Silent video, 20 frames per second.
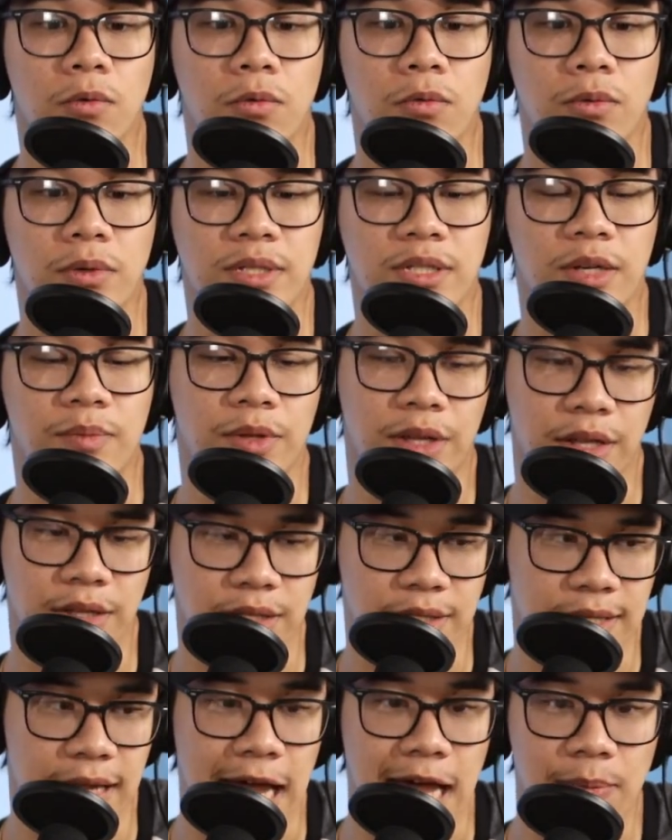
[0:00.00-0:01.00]
something like
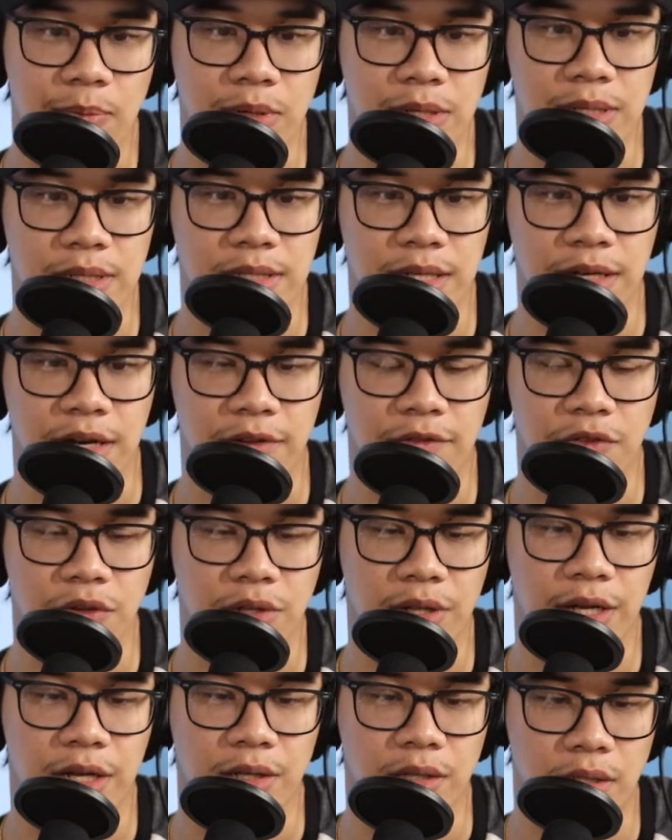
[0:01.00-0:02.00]
this happens, and I feel
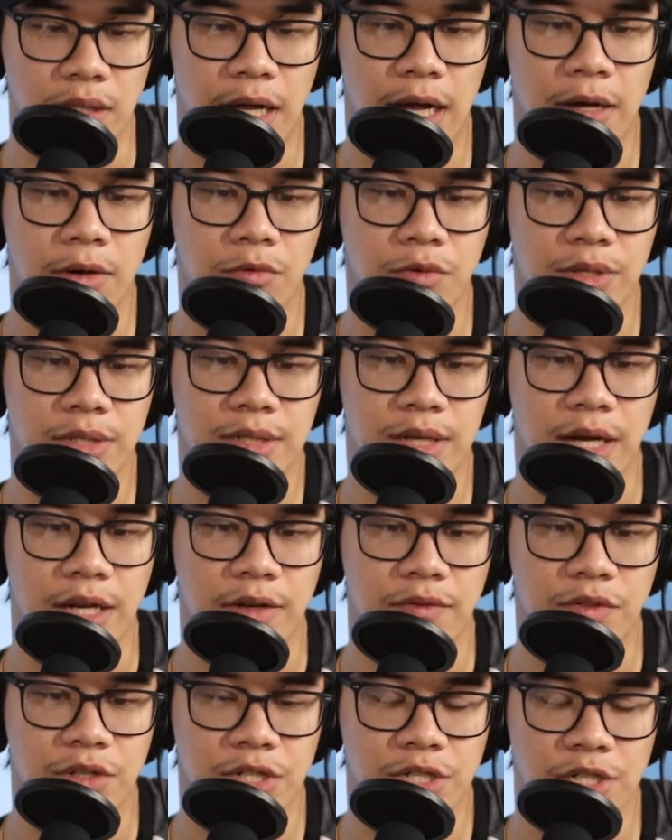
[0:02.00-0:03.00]
like a lot was kind
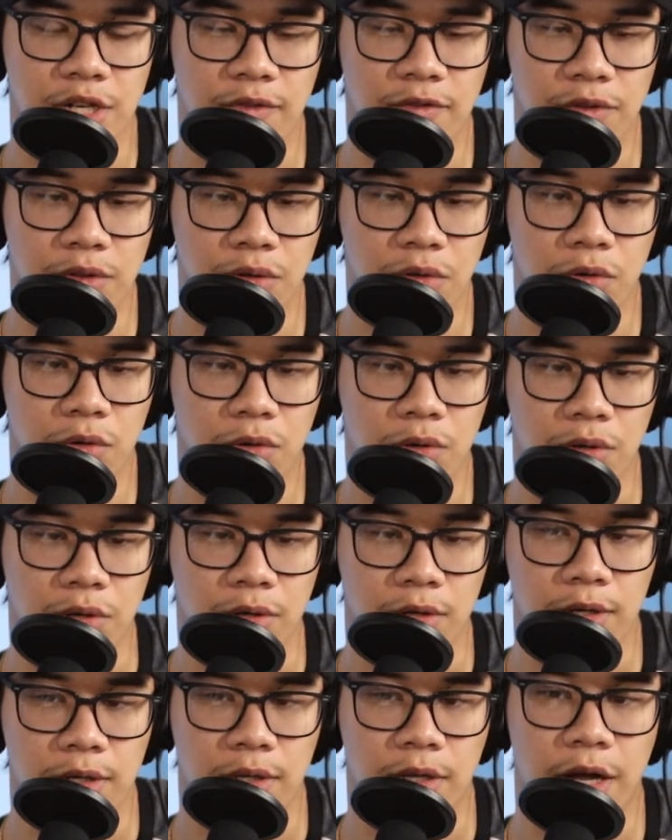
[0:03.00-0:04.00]
of just shoved to the
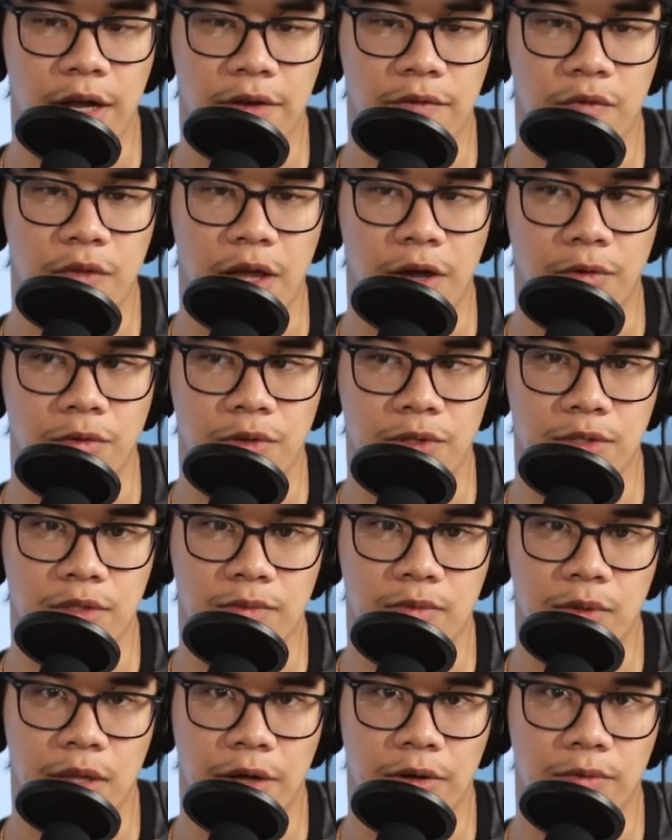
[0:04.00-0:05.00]
corner. A lot
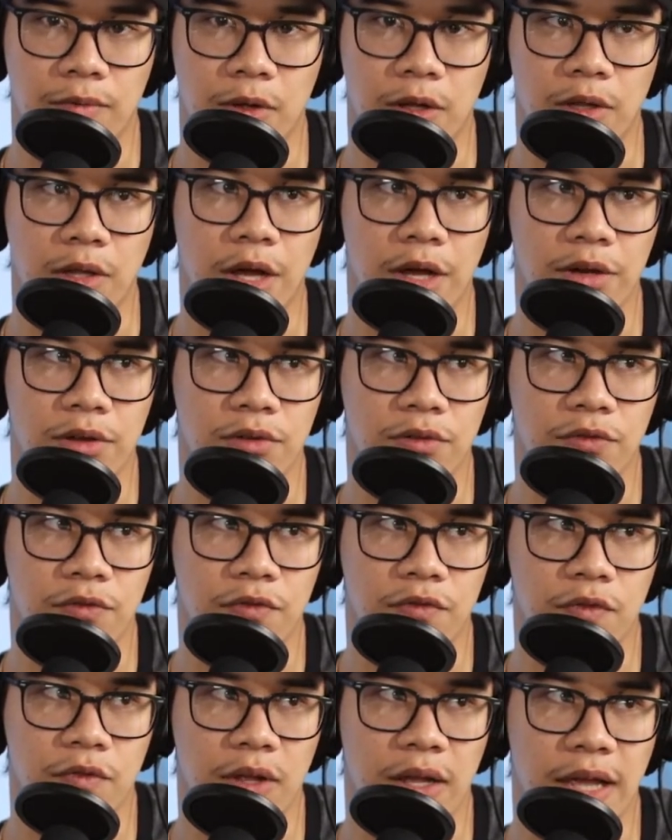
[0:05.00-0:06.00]

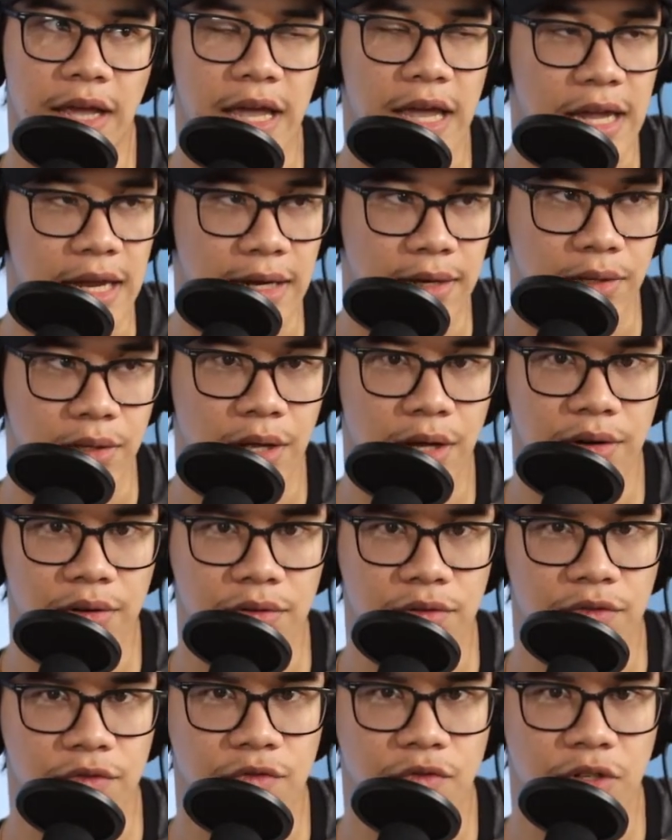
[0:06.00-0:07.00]
of hate, a lot
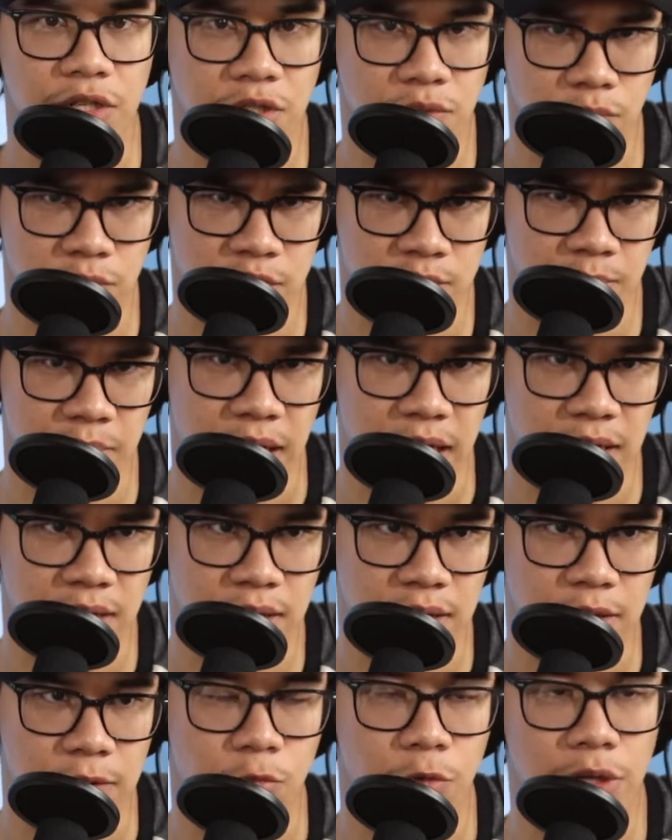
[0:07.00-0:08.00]
of disrespect
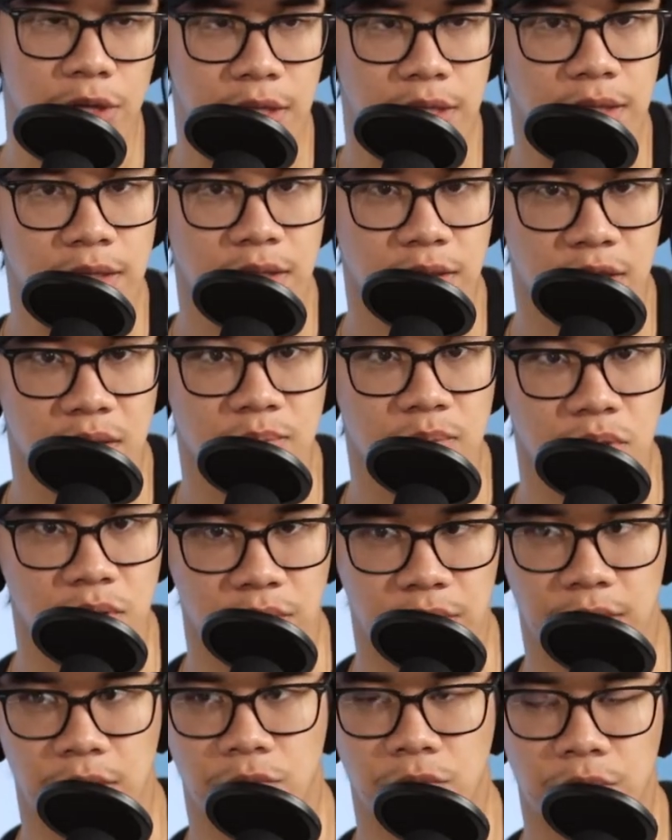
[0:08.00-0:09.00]
within the
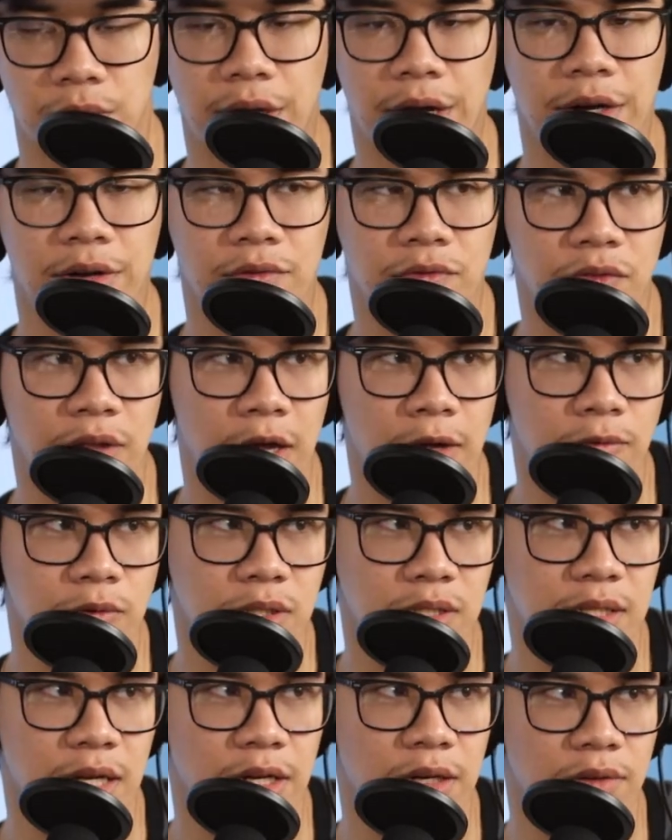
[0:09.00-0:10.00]
community. A lot of that
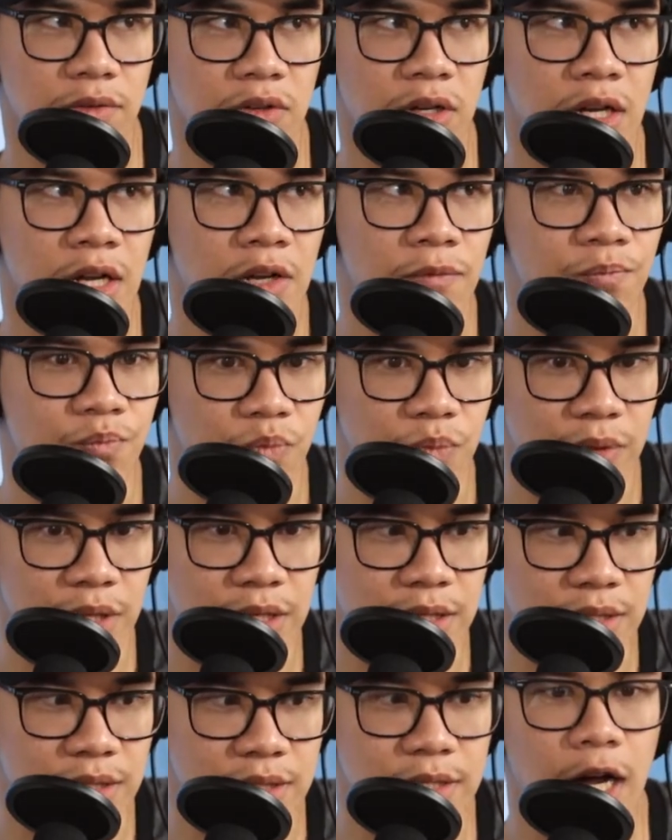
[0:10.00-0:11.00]
just kind of
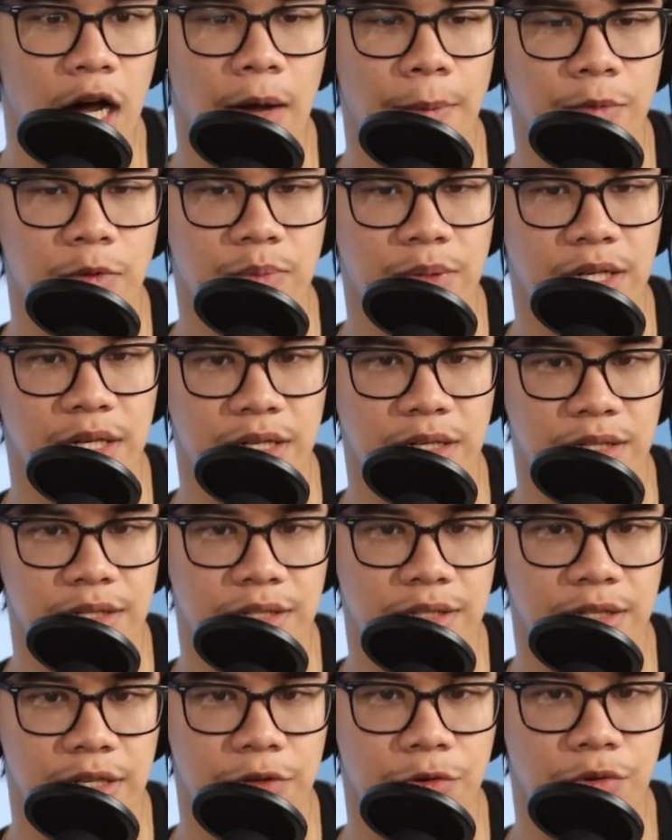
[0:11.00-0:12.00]
stopped
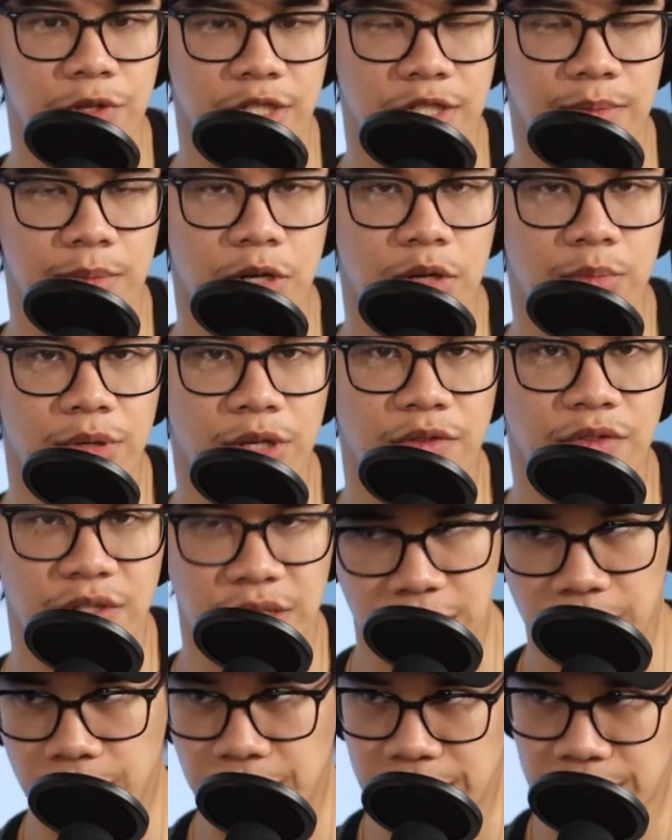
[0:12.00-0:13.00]
because it was a moment of
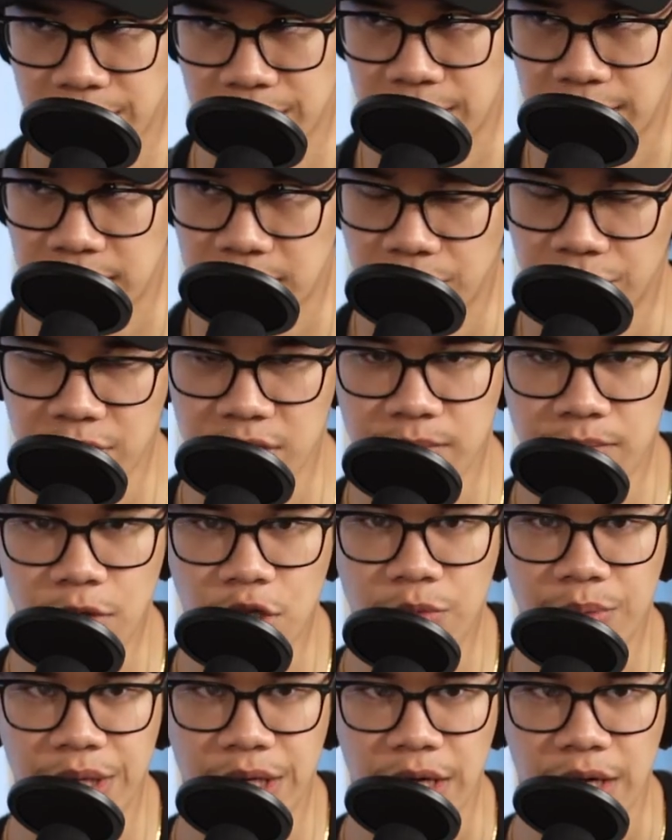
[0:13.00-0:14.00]
seriousness. It was a
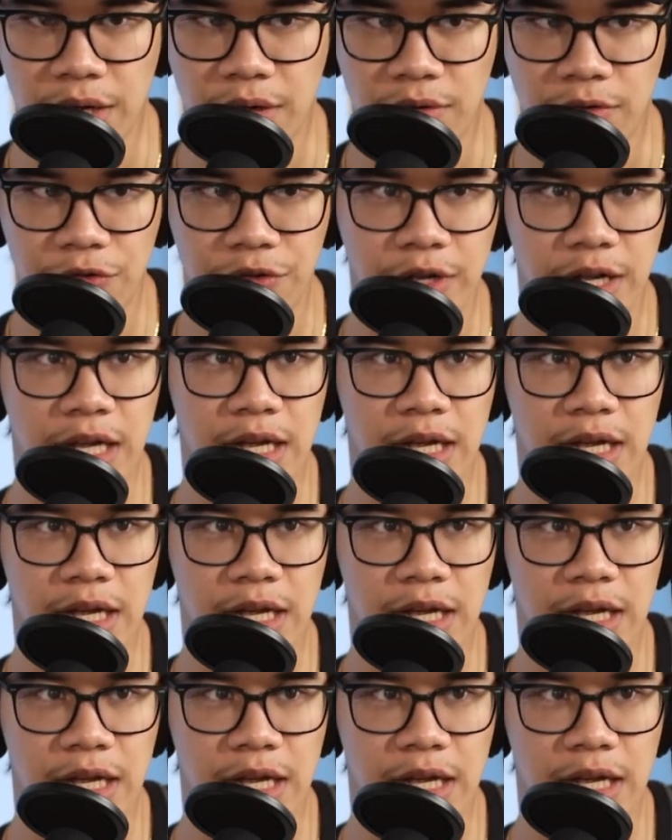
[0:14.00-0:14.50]
moment of,